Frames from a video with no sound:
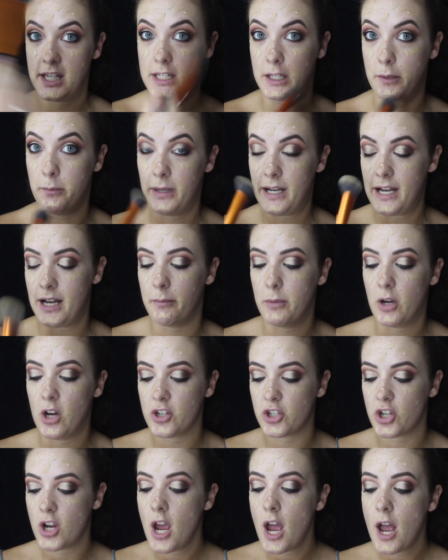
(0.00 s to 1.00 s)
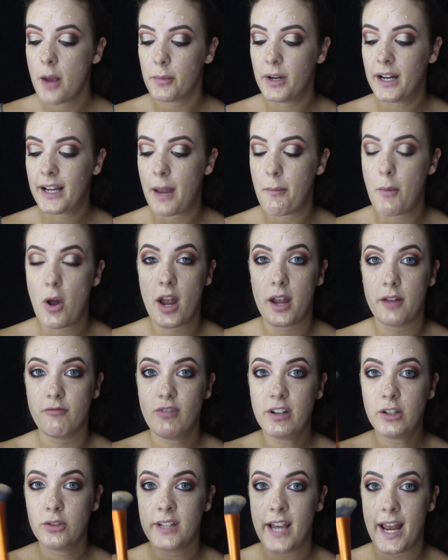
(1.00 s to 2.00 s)
is completely blotched. I'm going to get my
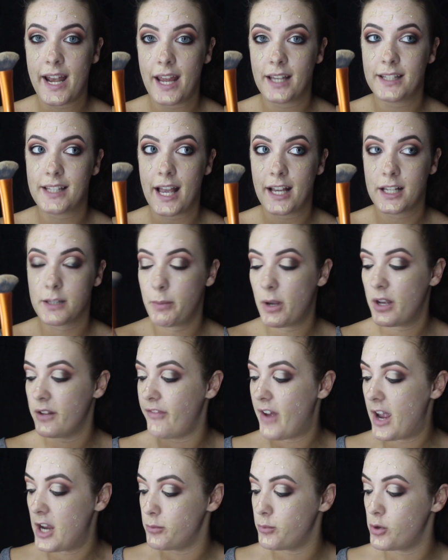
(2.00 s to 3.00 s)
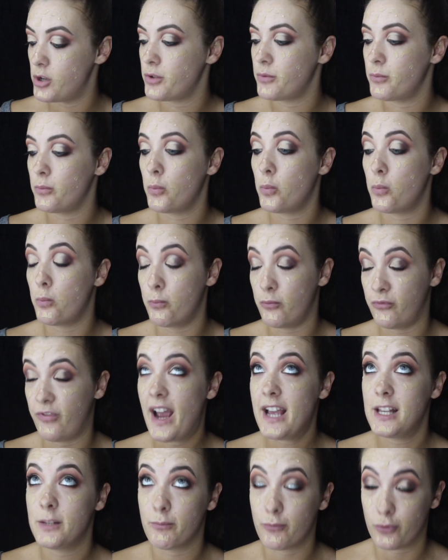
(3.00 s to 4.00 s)
Real Techniques expert face
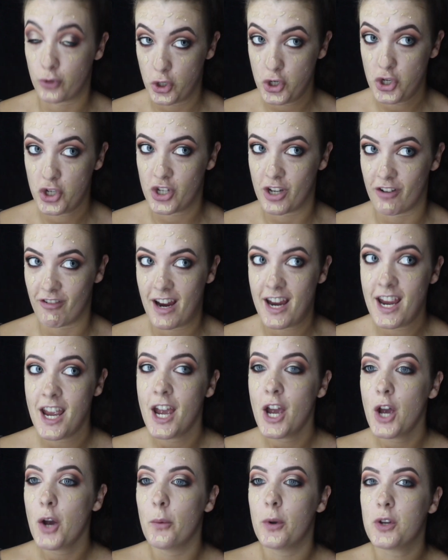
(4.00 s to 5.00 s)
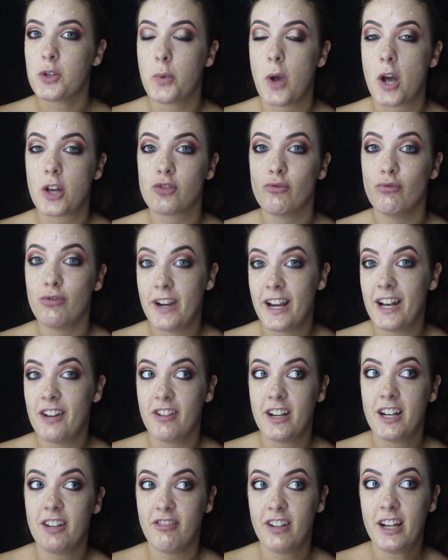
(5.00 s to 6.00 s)
brush, sorry, which works
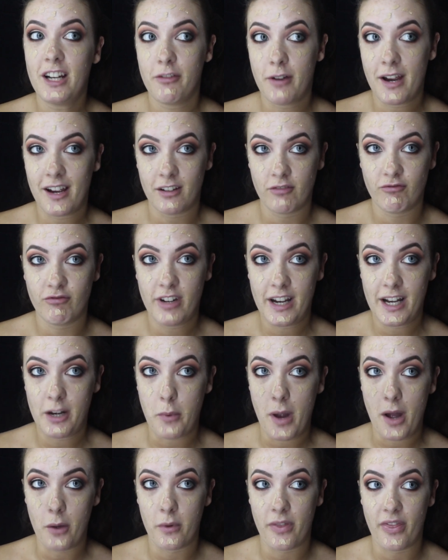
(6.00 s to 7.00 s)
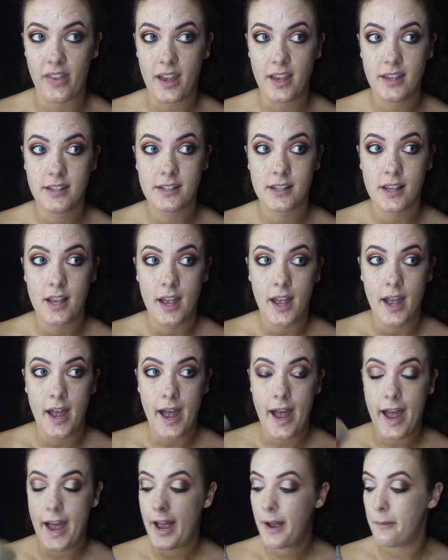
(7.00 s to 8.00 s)
really well with this,
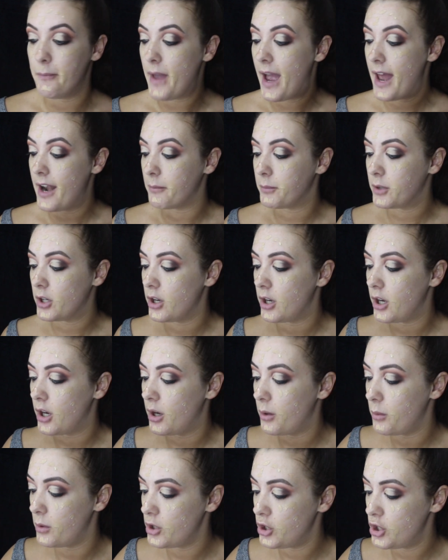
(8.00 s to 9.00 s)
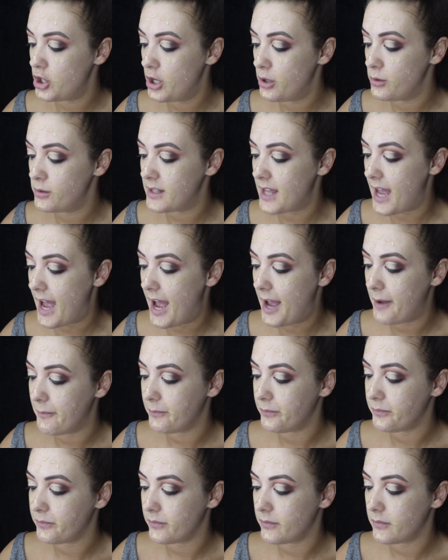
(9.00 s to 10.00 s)
and I'm going to use that,
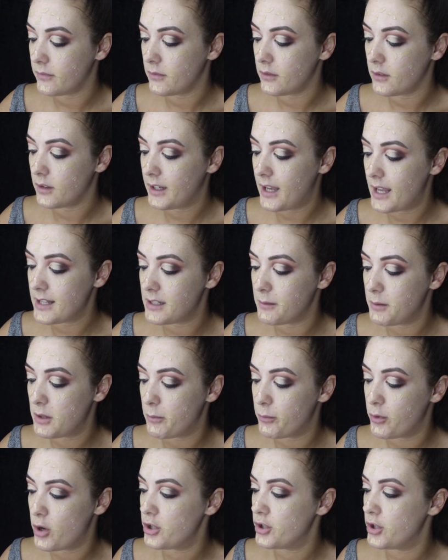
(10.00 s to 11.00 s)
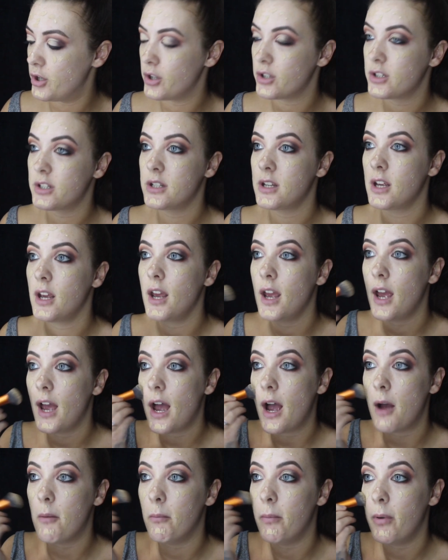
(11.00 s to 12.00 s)
get some of the product
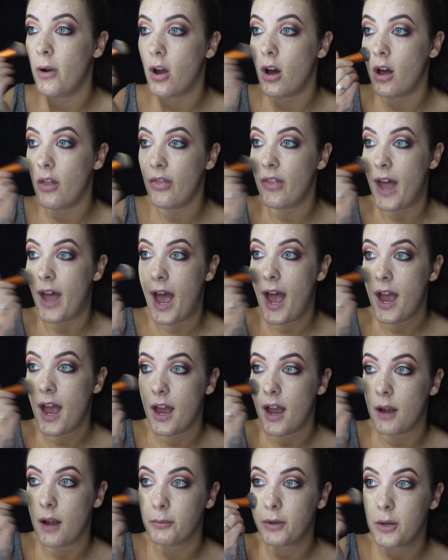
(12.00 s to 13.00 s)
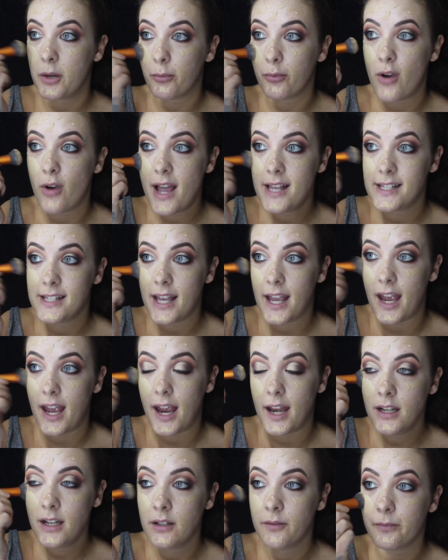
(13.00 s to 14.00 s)
and blot that. I'm going to press
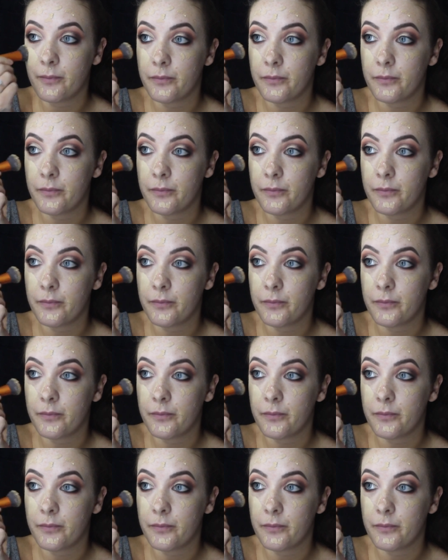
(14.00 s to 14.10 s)
in